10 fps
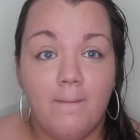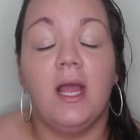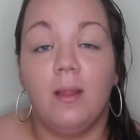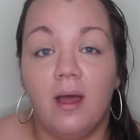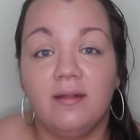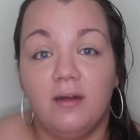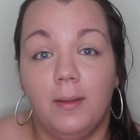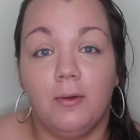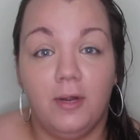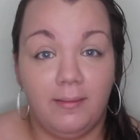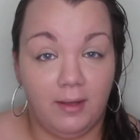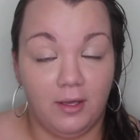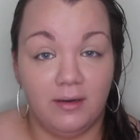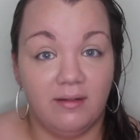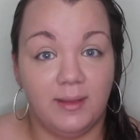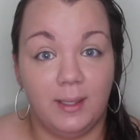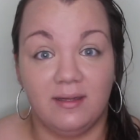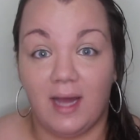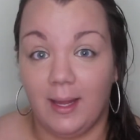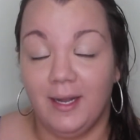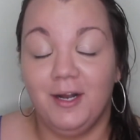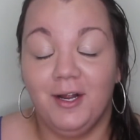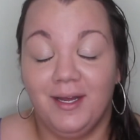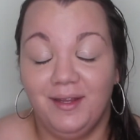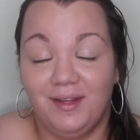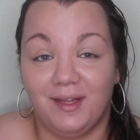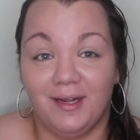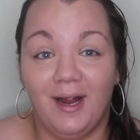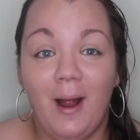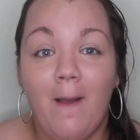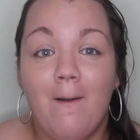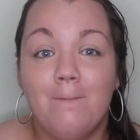It locks in all the creamy goodness that is highlighter and concealer,